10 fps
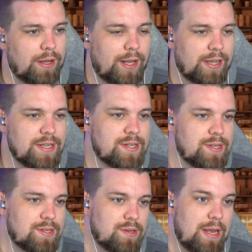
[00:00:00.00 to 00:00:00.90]
Like, this
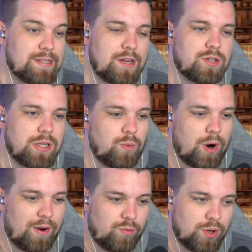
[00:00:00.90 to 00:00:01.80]
is essentially where
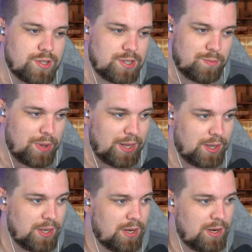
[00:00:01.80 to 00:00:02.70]
I've wanted to be
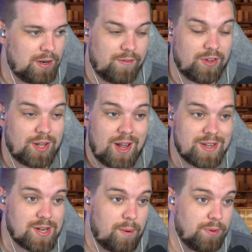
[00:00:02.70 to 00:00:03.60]
for the
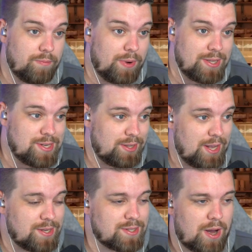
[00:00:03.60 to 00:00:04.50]
last couple of months at least.